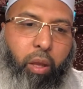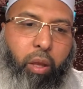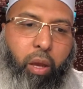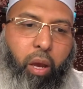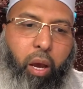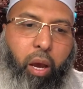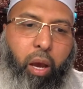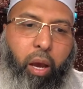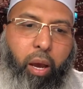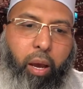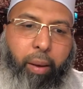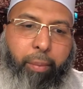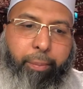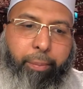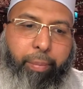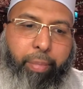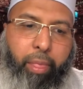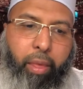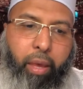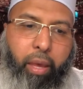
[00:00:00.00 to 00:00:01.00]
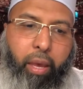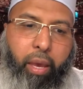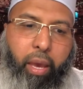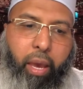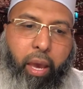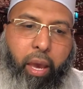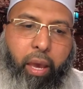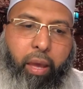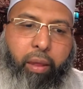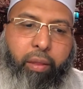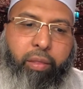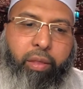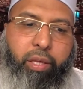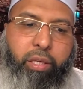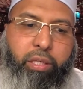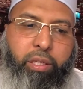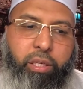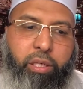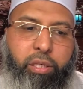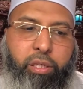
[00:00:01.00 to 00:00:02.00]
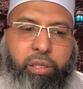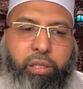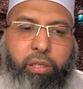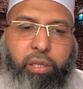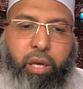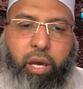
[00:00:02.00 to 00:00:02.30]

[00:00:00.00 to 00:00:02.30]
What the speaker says: And this is,